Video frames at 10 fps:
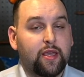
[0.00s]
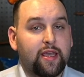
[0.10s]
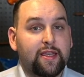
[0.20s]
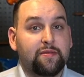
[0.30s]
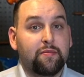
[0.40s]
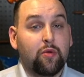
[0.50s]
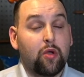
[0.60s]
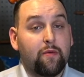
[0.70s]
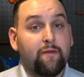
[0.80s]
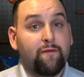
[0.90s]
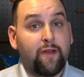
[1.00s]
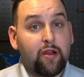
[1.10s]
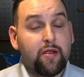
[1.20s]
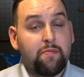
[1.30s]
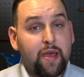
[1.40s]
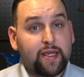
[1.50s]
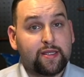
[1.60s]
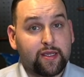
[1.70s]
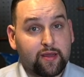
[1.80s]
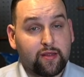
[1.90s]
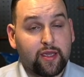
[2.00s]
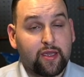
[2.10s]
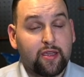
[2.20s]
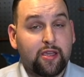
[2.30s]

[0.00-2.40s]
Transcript: is very basically